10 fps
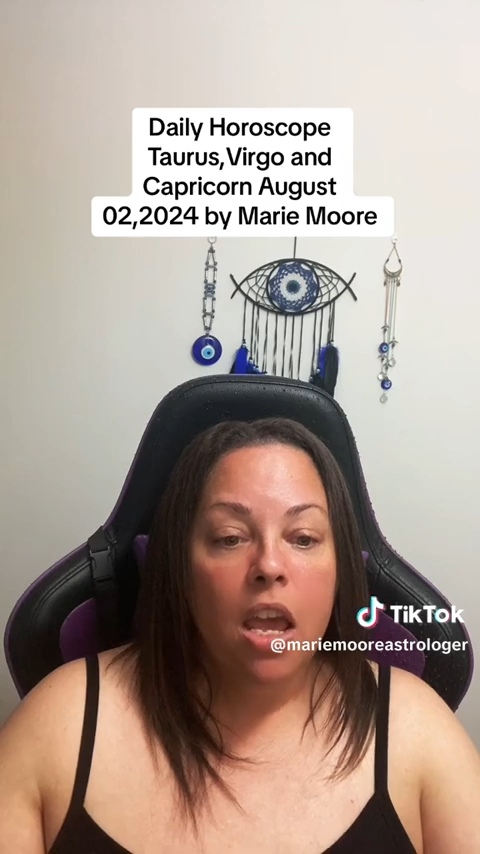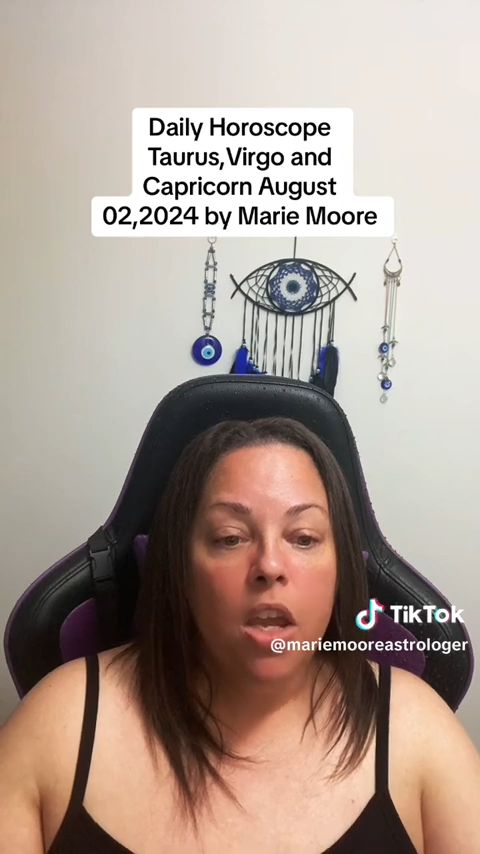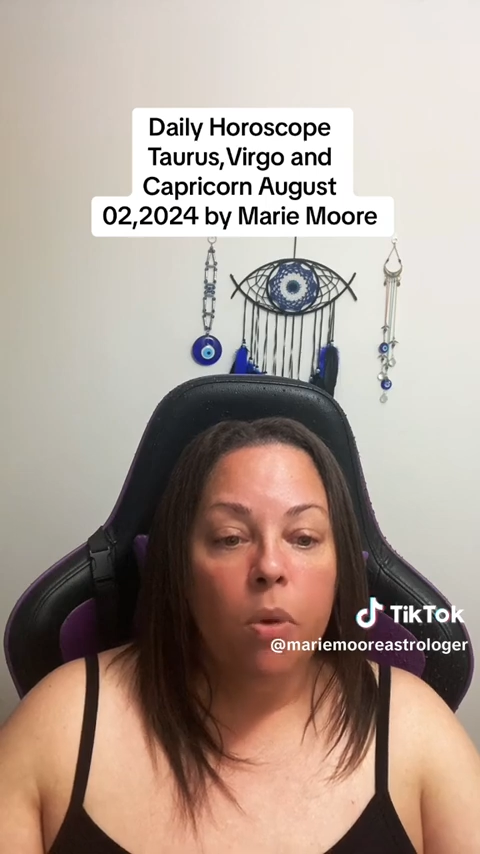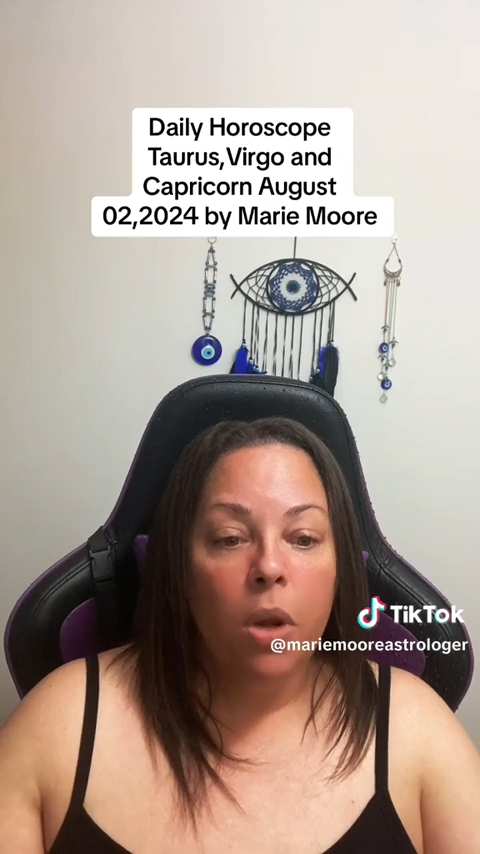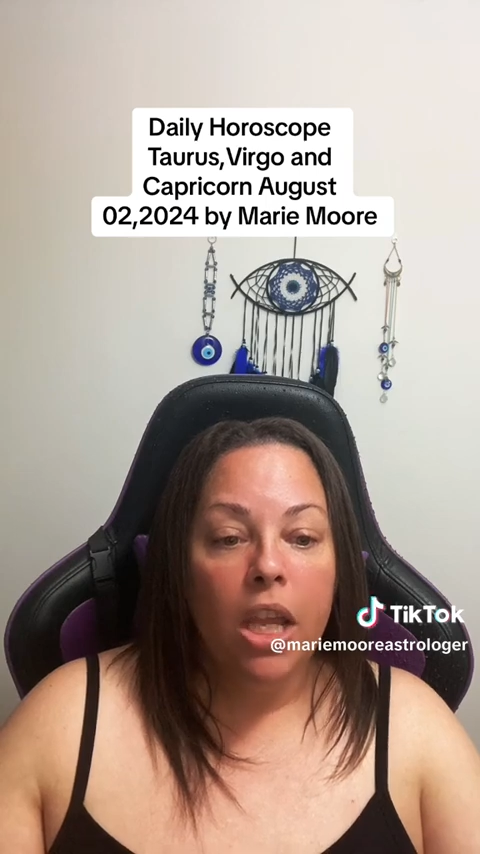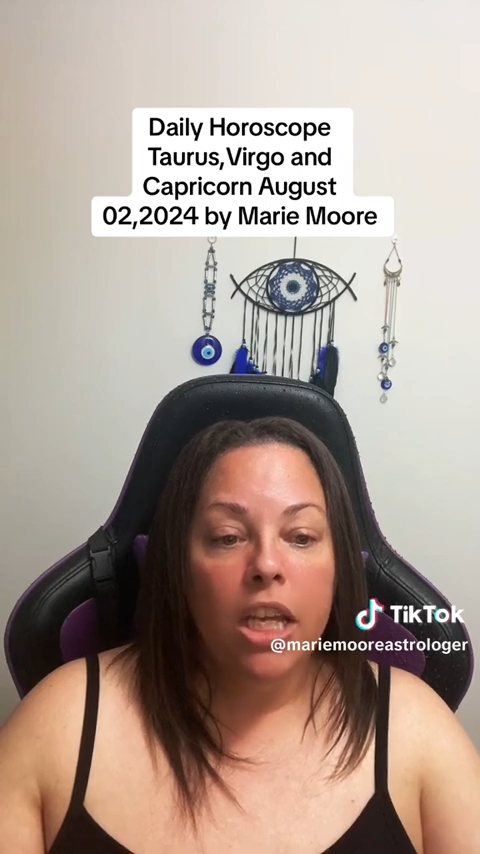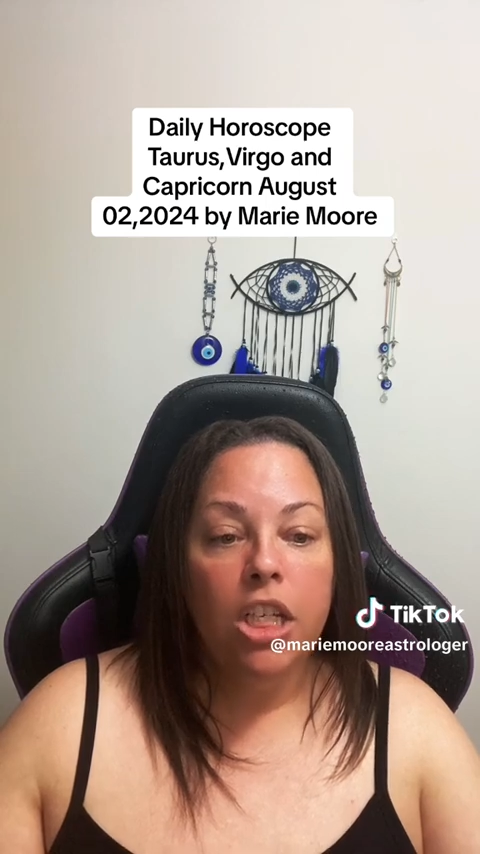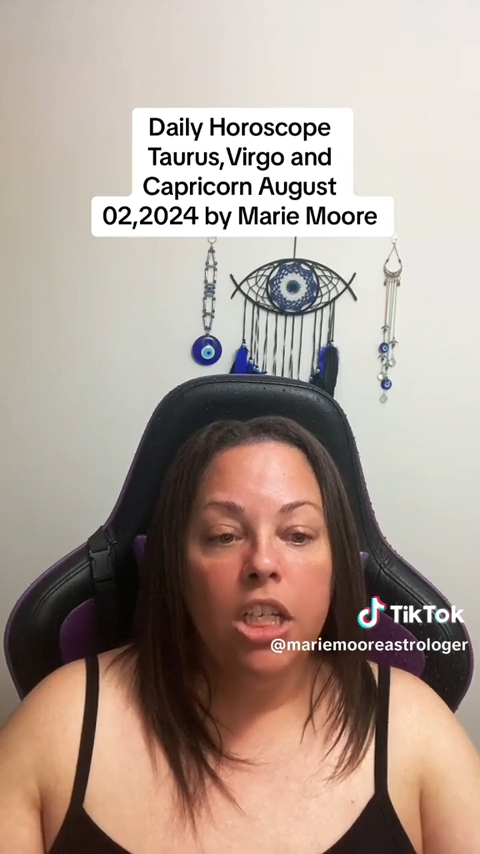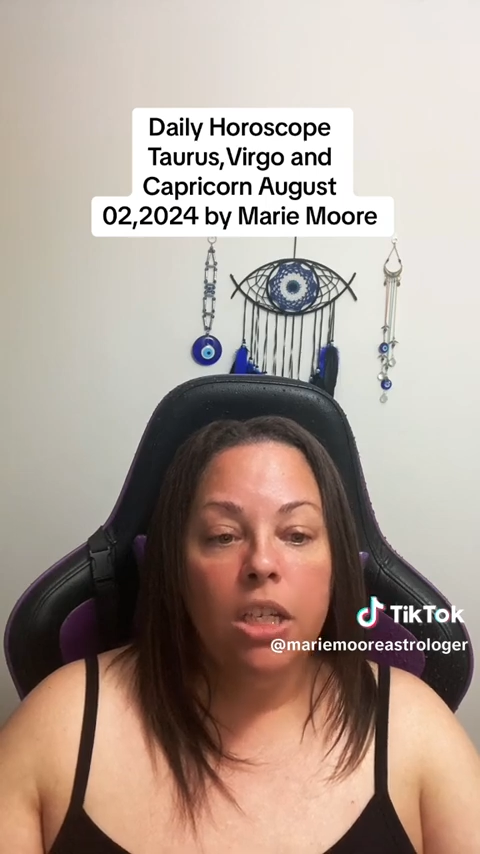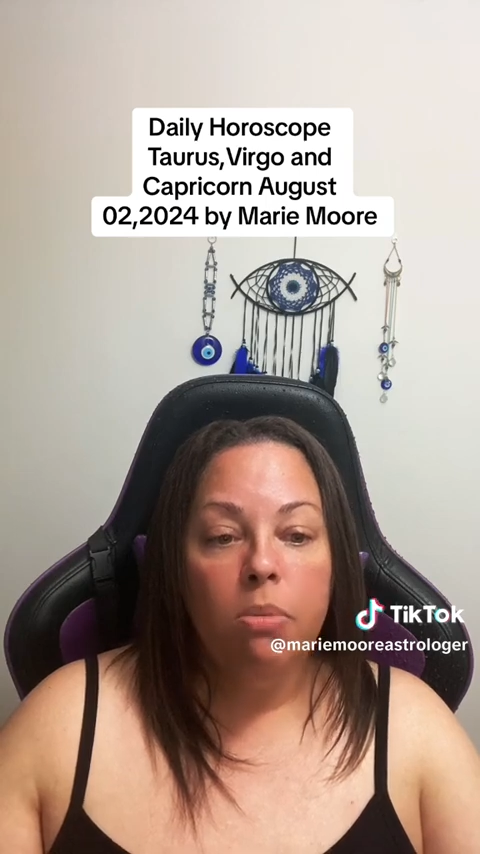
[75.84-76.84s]
Your
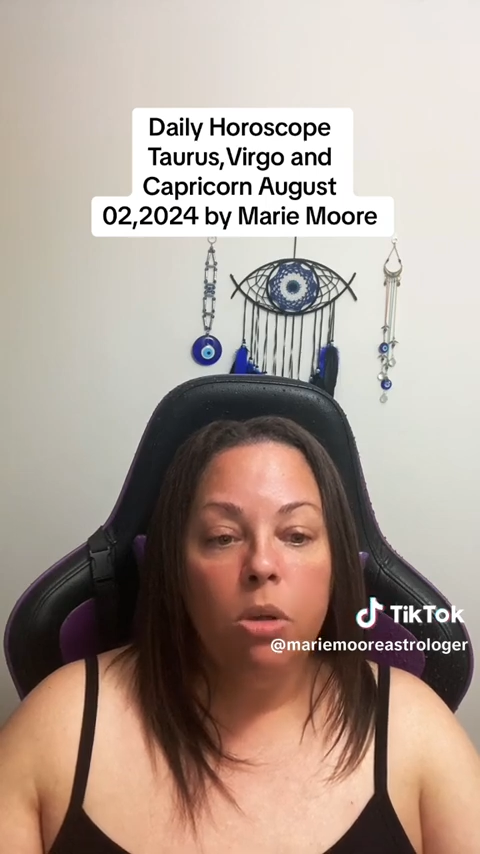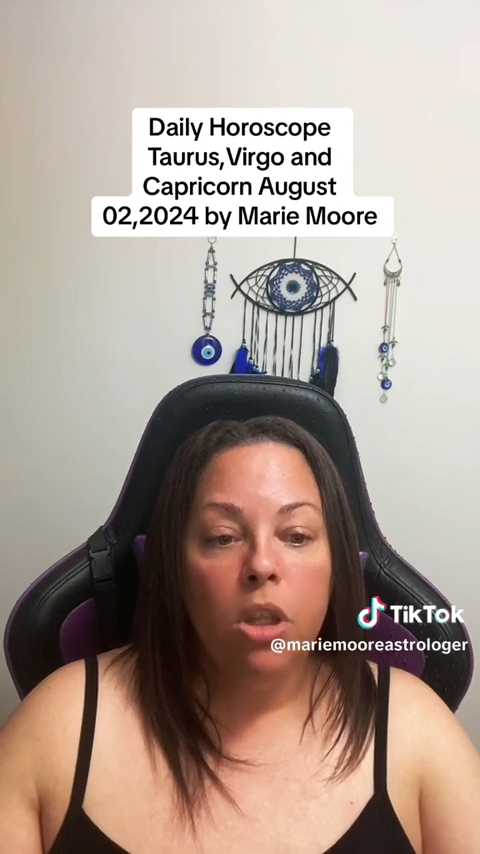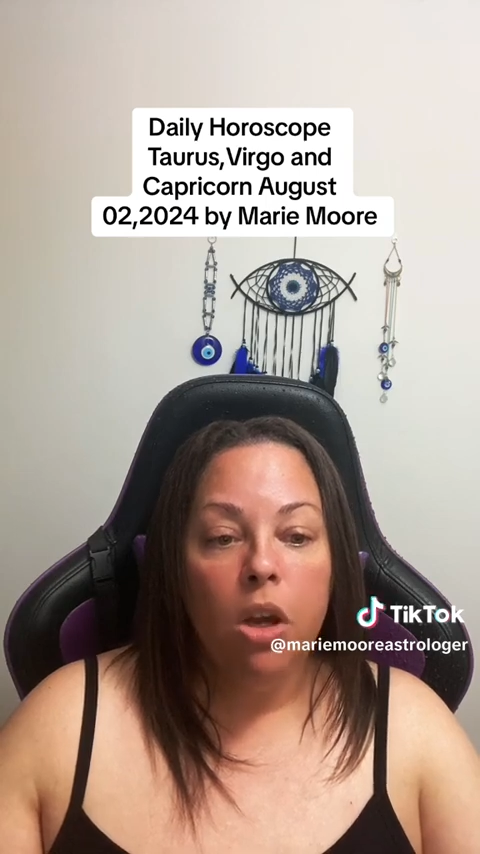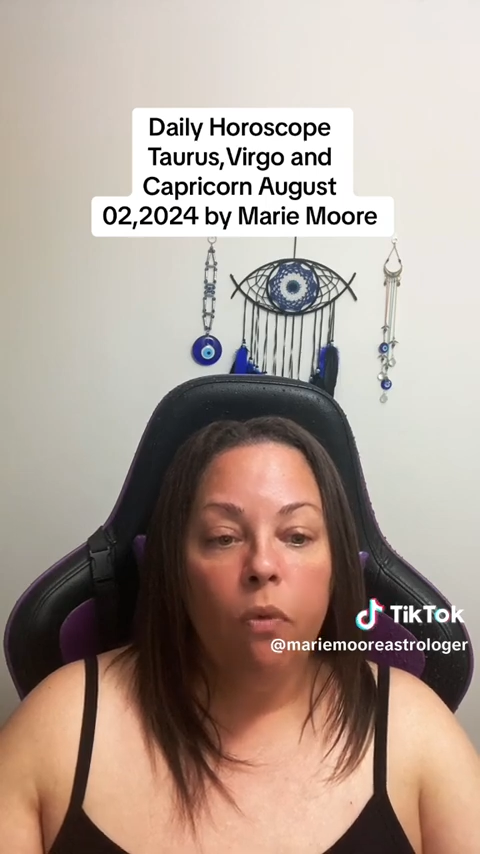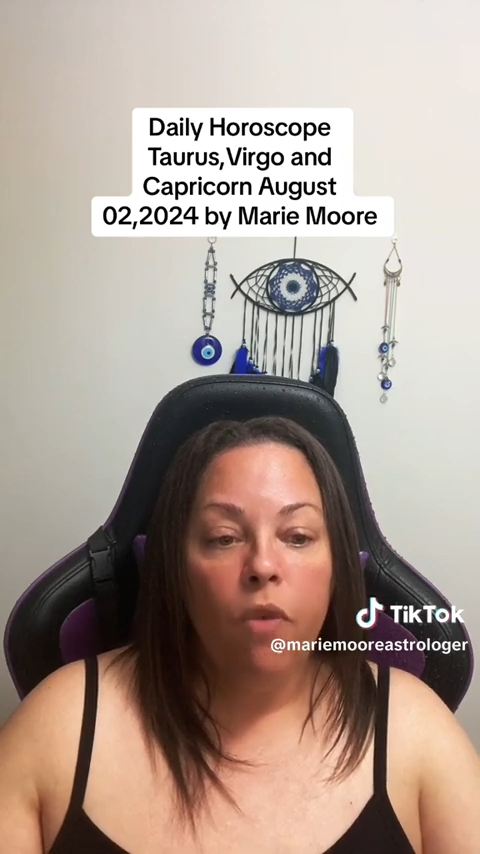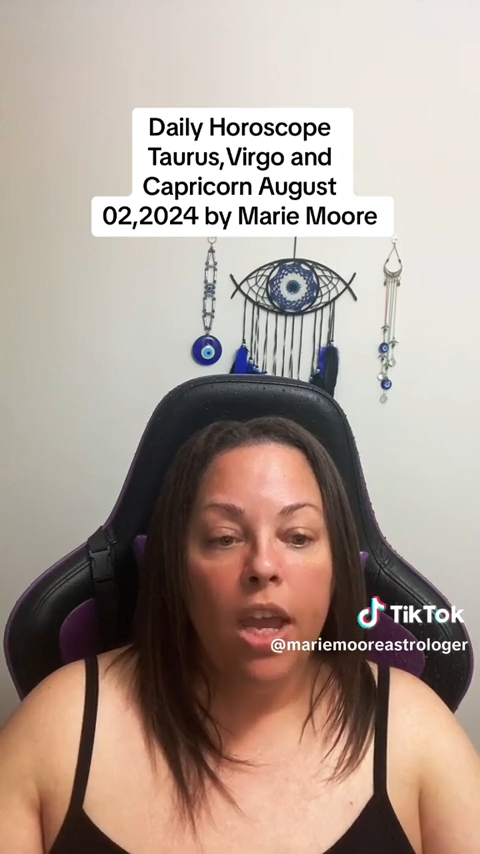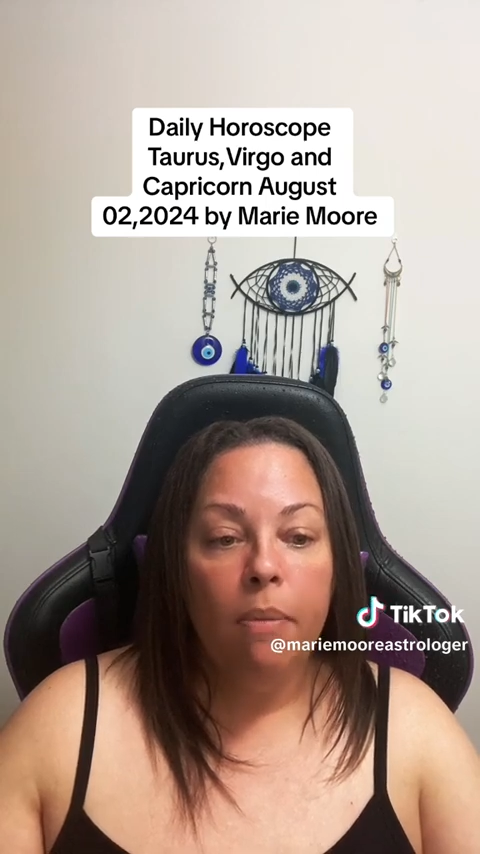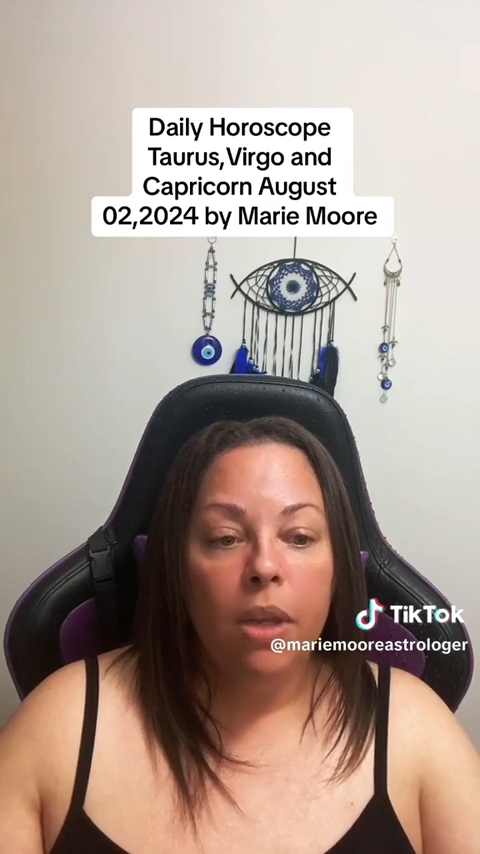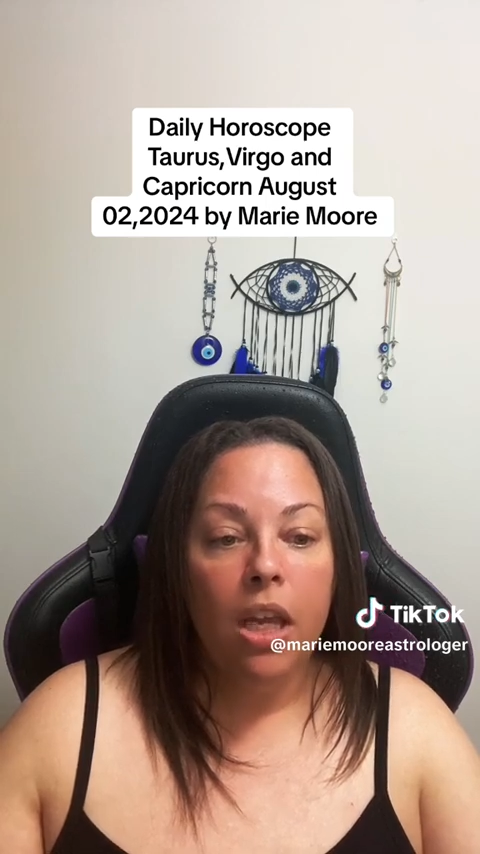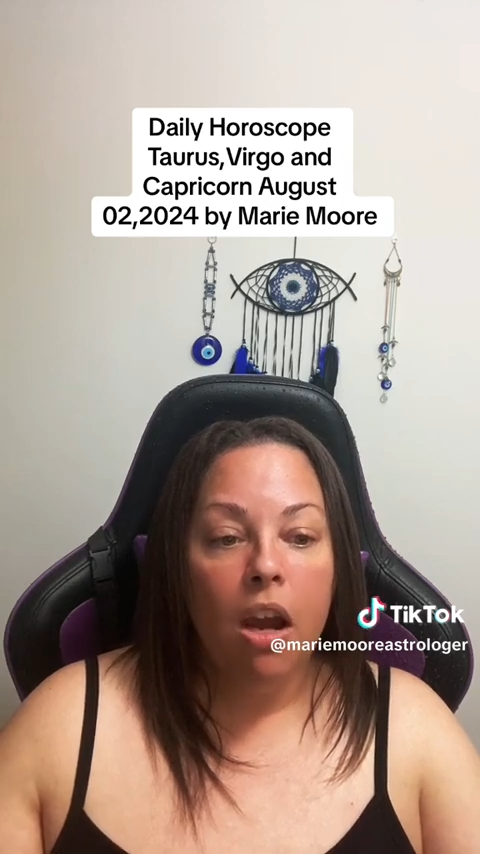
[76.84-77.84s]
relationships with your
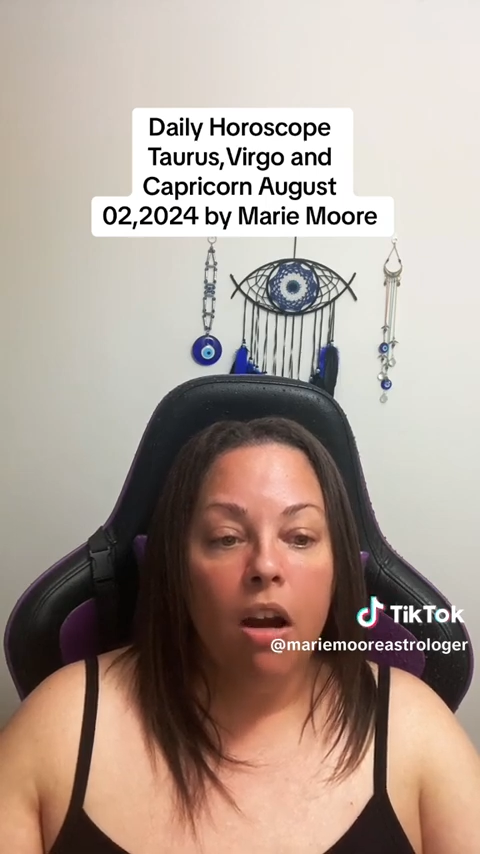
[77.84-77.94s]
family